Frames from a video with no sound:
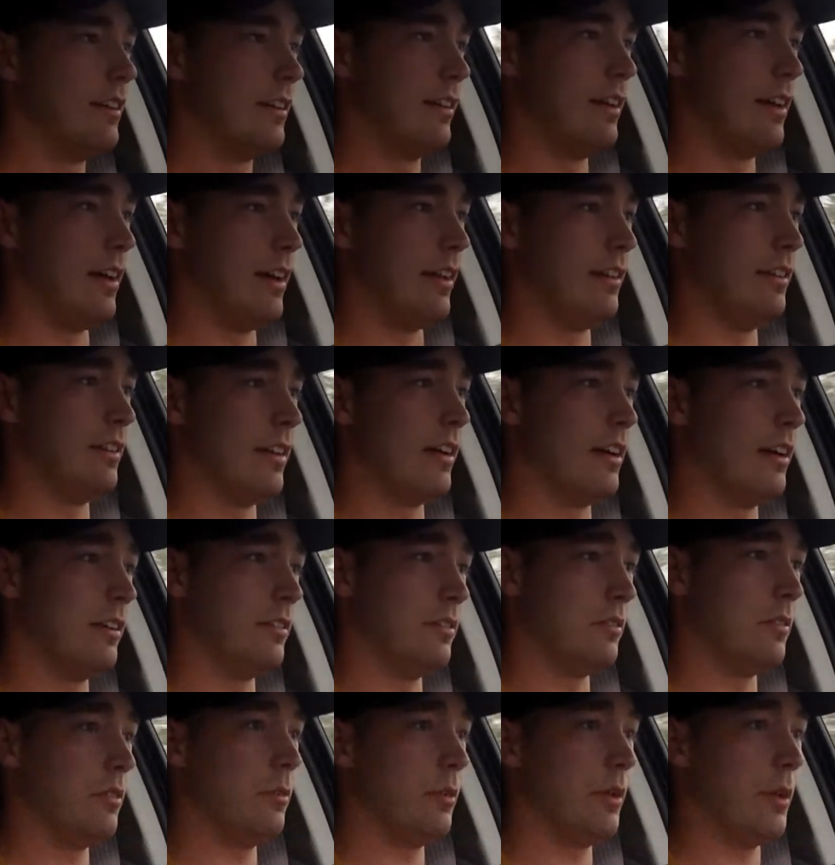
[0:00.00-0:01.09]
and
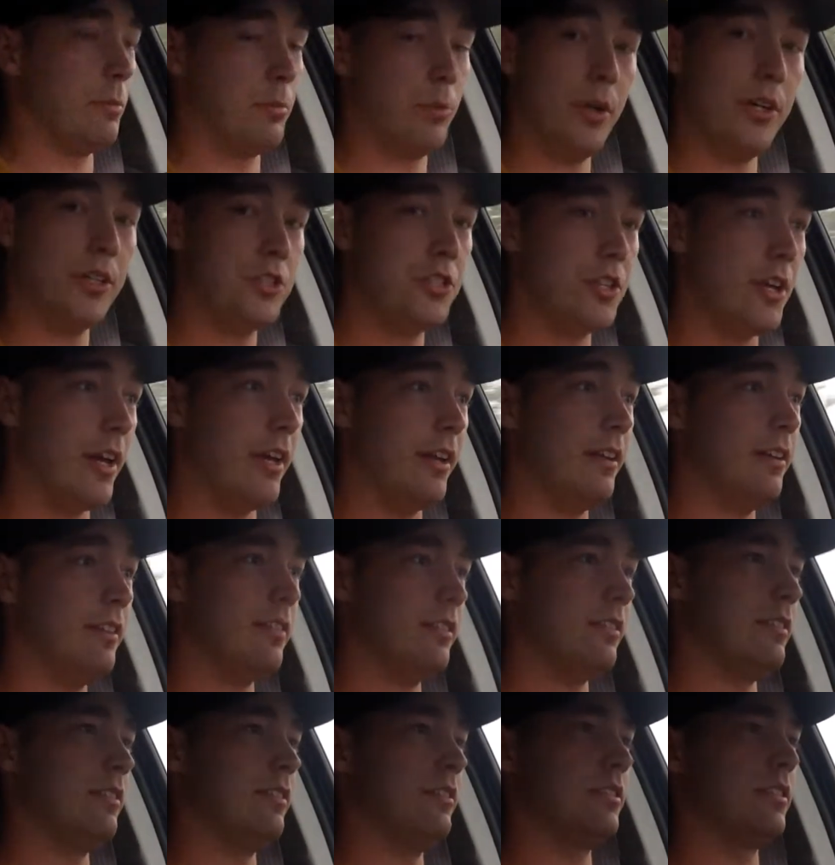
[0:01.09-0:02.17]
we appreciate it.
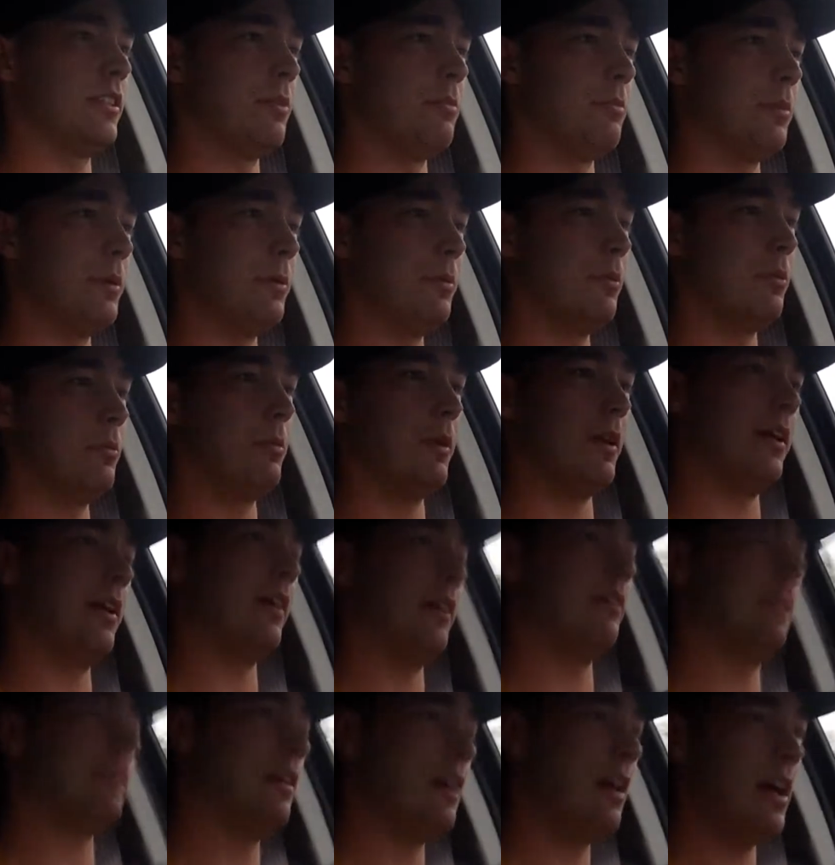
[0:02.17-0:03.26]
Some people may
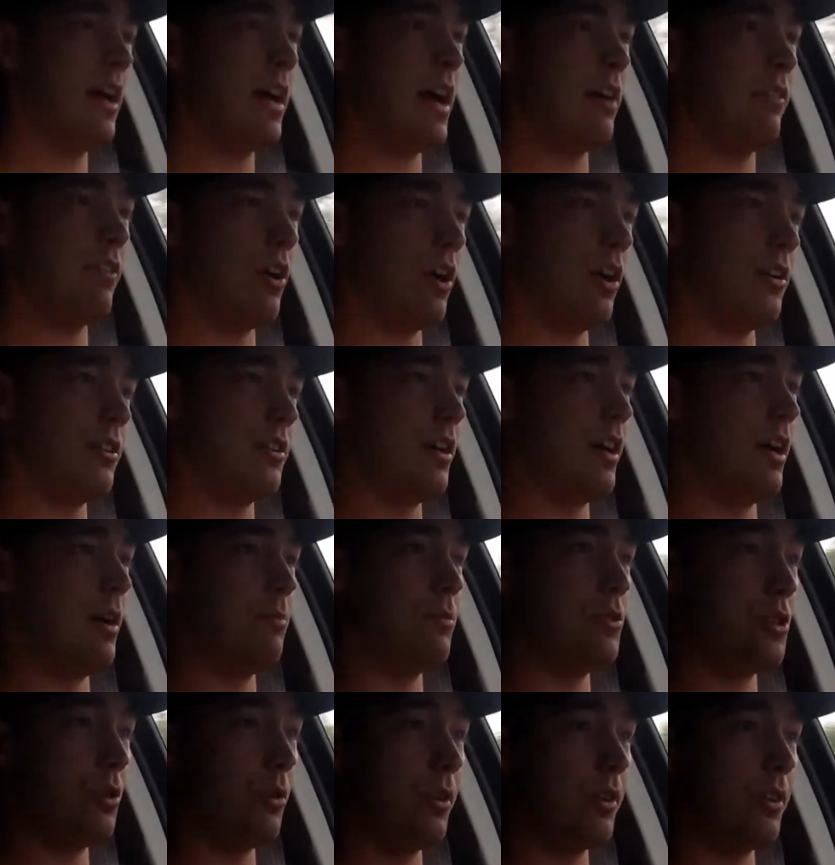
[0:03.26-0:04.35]
have a hard time
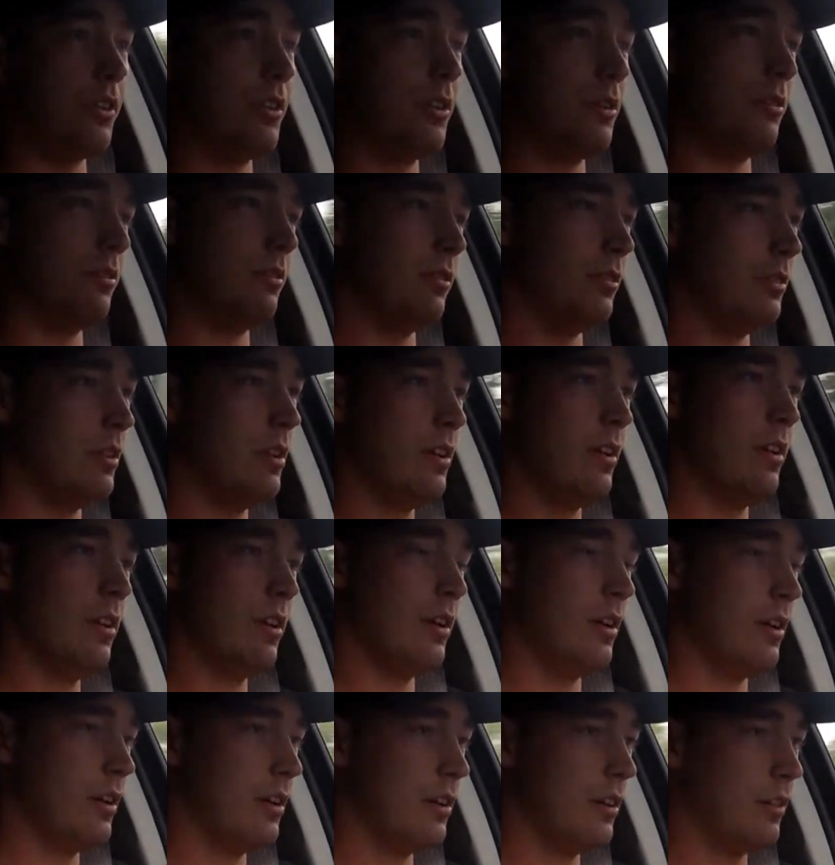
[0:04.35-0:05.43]
showing their
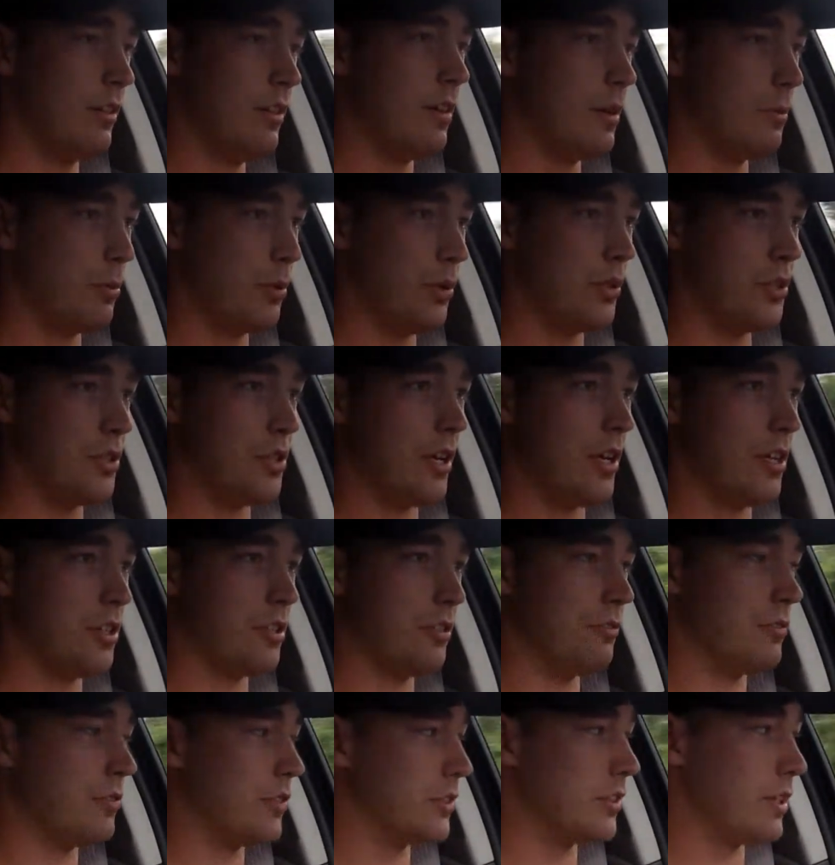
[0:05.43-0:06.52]

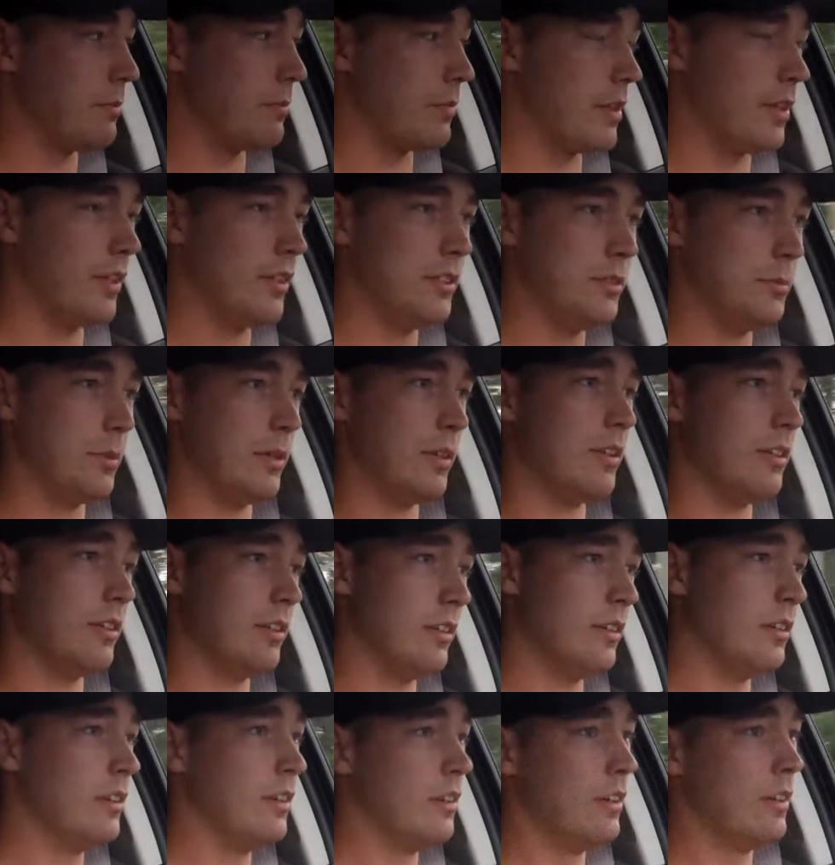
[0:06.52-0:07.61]
appreciation for some things, but
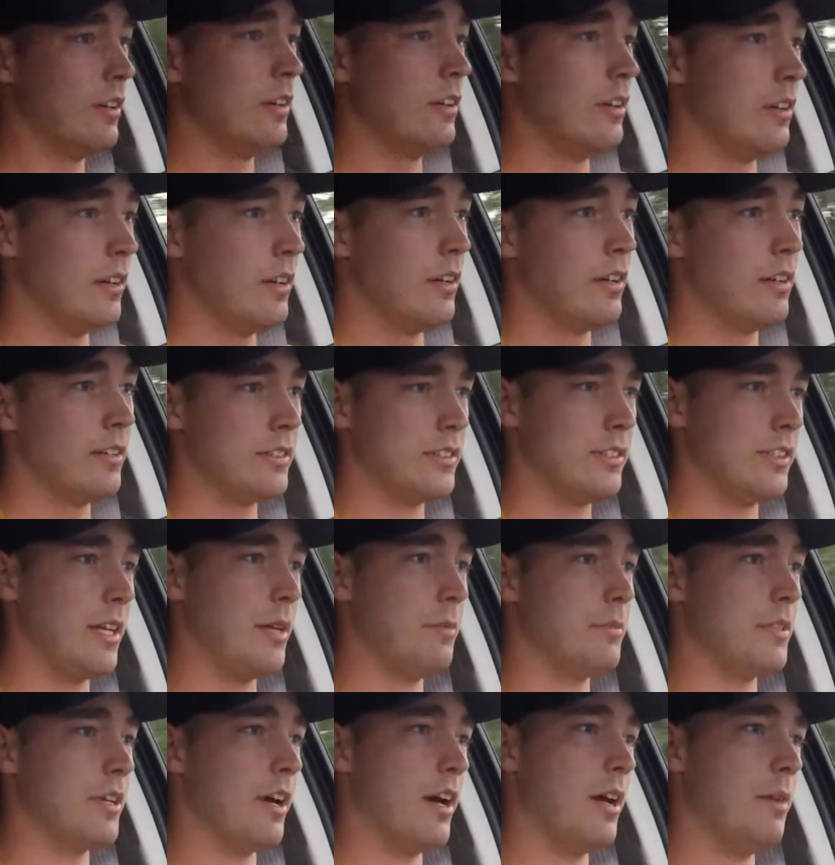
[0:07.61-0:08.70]
at the
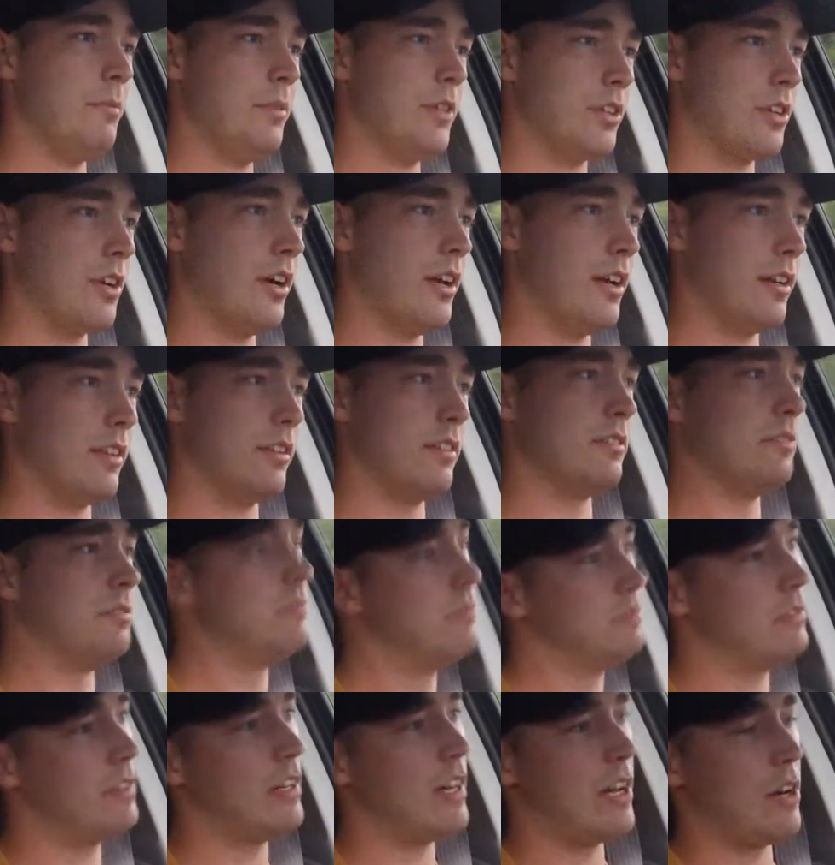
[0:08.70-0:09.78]
same time, you're kind of,
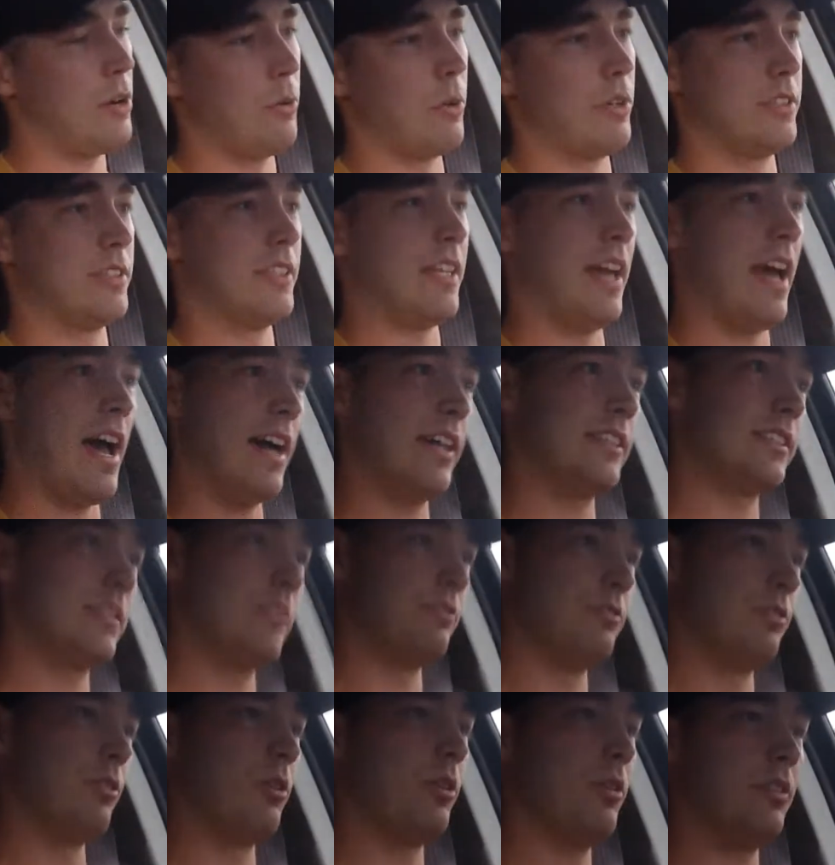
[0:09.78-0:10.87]
I don't want to say asking
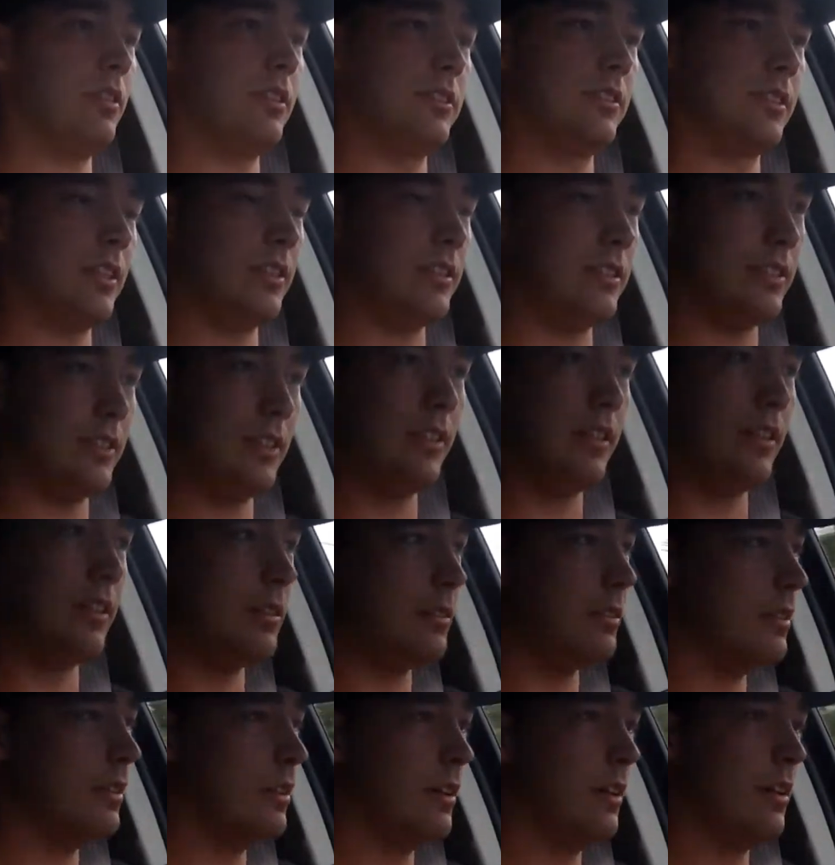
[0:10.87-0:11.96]
for it, because that's silly,
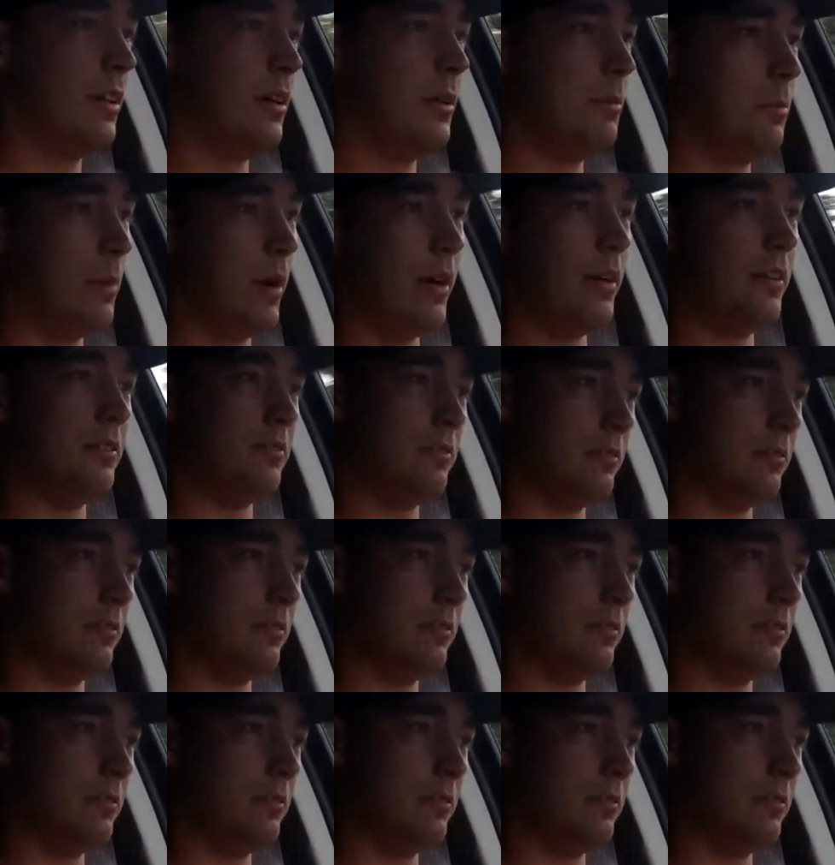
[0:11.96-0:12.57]
but